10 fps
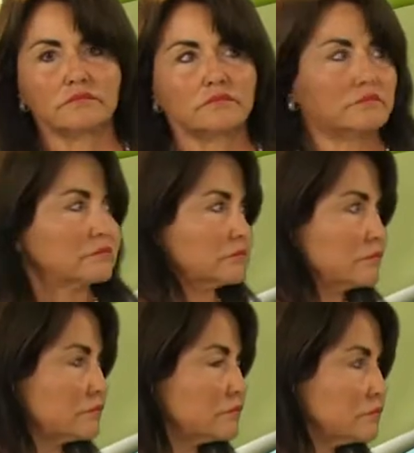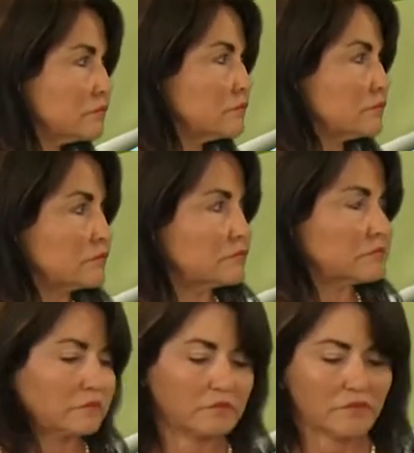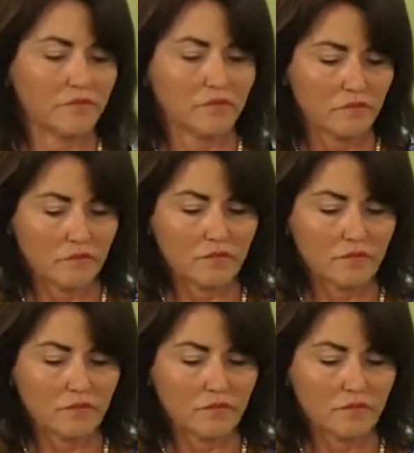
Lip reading: (silent)